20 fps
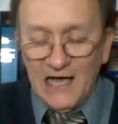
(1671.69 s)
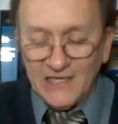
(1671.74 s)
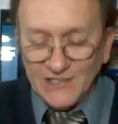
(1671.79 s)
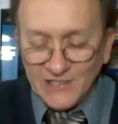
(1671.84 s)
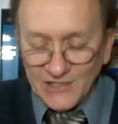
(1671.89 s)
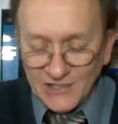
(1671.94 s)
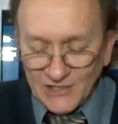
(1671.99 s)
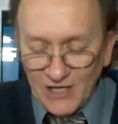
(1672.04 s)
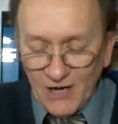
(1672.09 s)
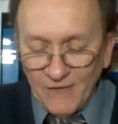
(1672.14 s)

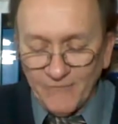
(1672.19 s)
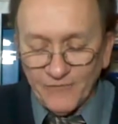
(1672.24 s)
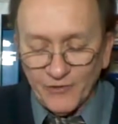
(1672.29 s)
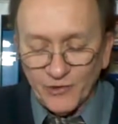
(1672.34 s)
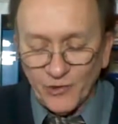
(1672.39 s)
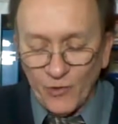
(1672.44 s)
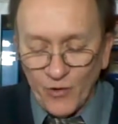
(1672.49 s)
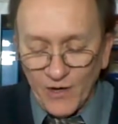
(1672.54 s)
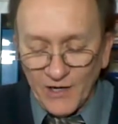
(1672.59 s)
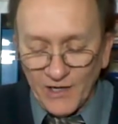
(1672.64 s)

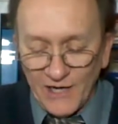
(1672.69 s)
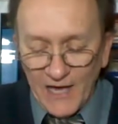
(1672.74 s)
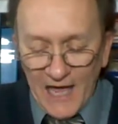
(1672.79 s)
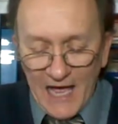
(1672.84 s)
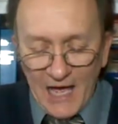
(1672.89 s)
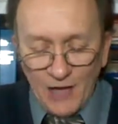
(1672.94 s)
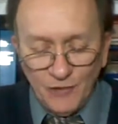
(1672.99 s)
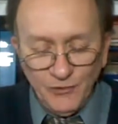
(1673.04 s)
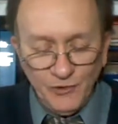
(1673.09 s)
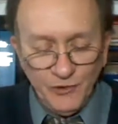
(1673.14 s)
suffered or
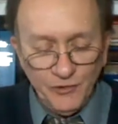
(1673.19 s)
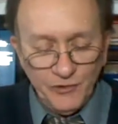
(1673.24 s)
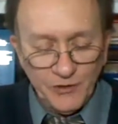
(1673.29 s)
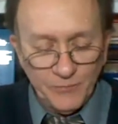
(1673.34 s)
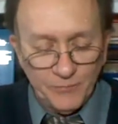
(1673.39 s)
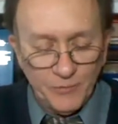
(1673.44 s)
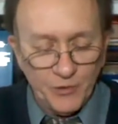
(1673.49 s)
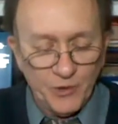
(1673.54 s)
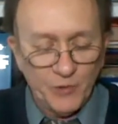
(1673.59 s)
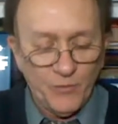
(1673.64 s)
allowed you
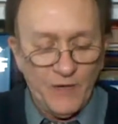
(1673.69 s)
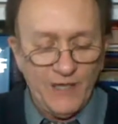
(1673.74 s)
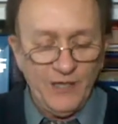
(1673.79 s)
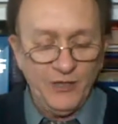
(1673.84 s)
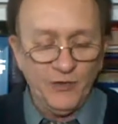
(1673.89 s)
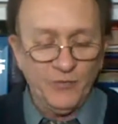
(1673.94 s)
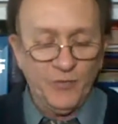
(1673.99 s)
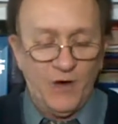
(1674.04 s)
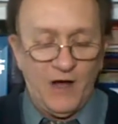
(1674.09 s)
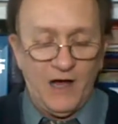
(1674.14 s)
to put away
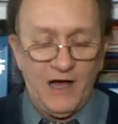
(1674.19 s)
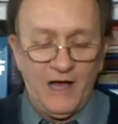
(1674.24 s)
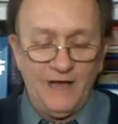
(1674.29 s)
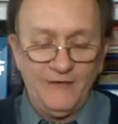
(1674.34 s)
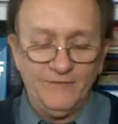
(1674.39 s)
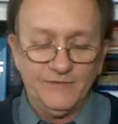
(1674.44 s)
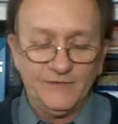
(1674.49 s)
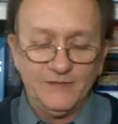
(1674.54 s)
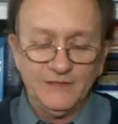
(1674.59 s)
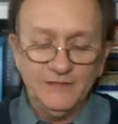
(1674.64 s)
your
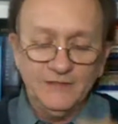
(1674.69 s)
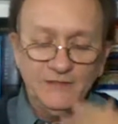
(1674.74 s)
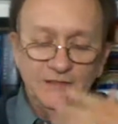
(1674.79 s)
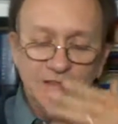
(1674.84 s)
wives.